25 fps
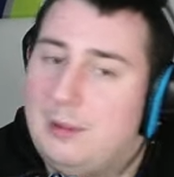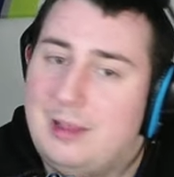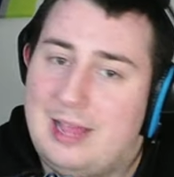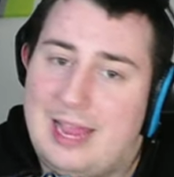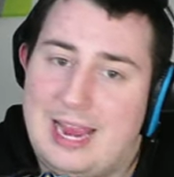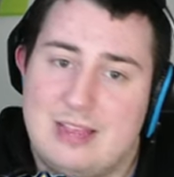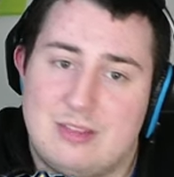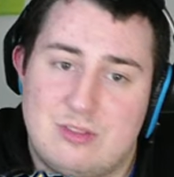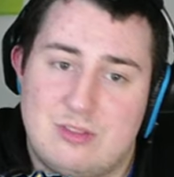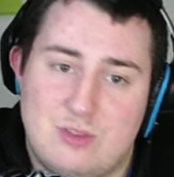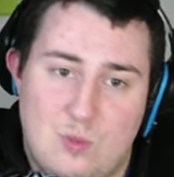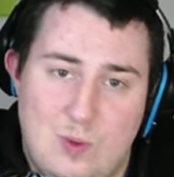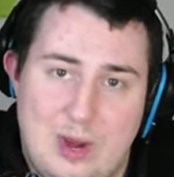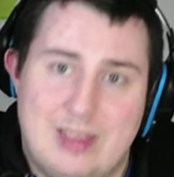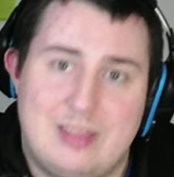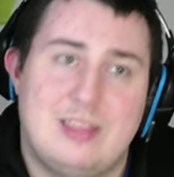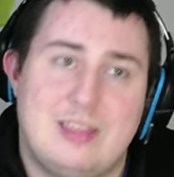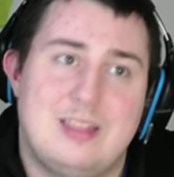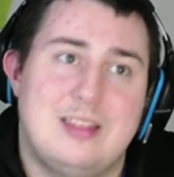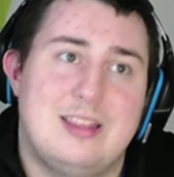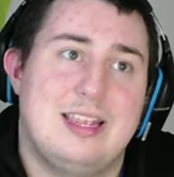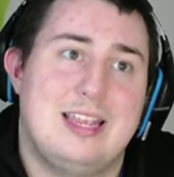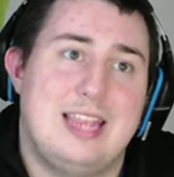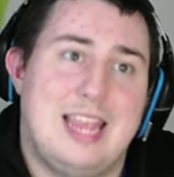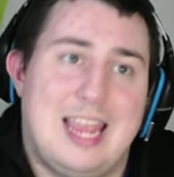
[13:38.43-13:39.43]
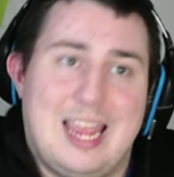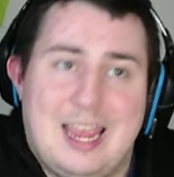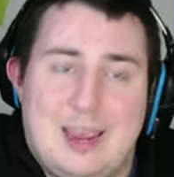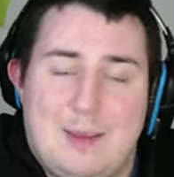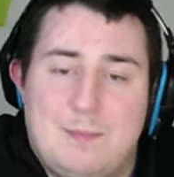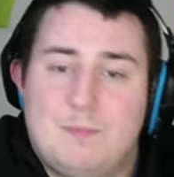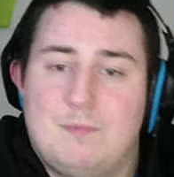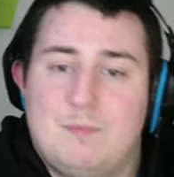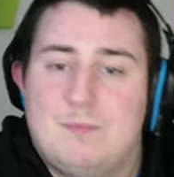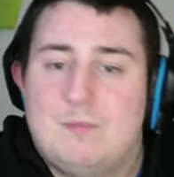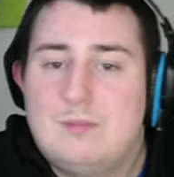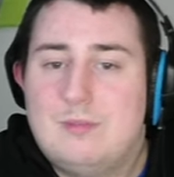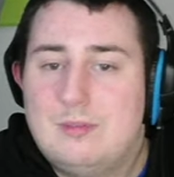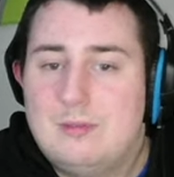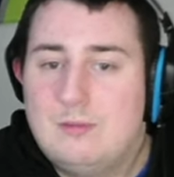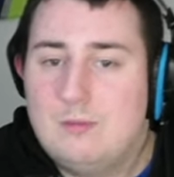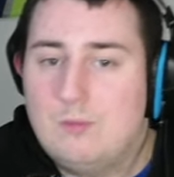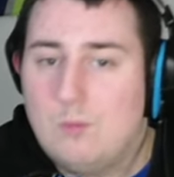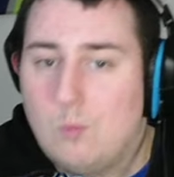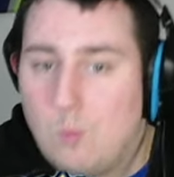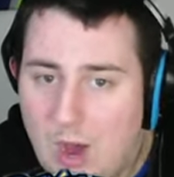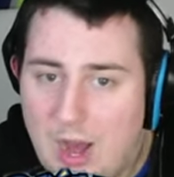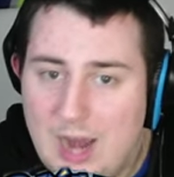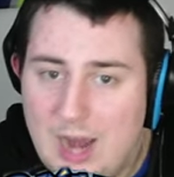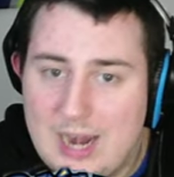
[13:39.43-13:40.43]
it the way that the game
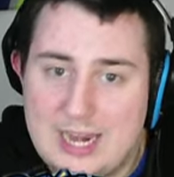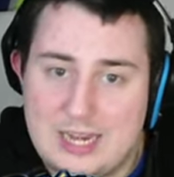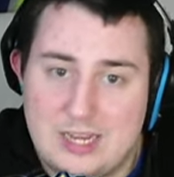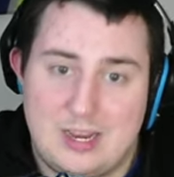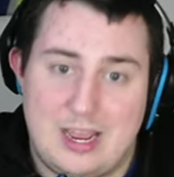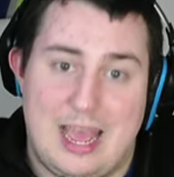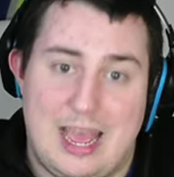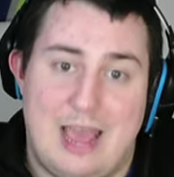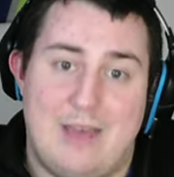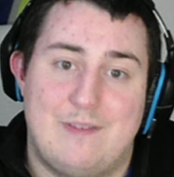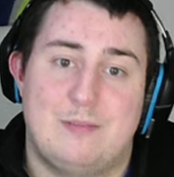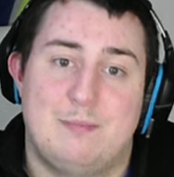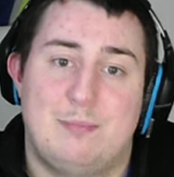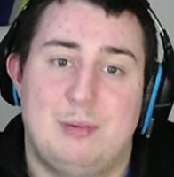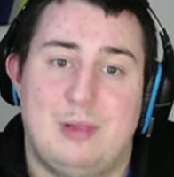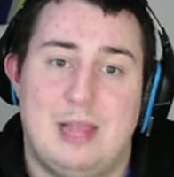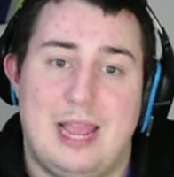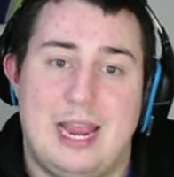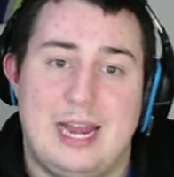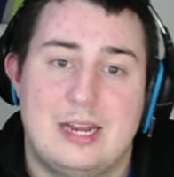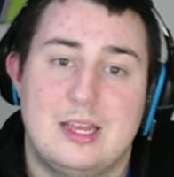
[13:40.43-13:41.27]
wanted to have it played.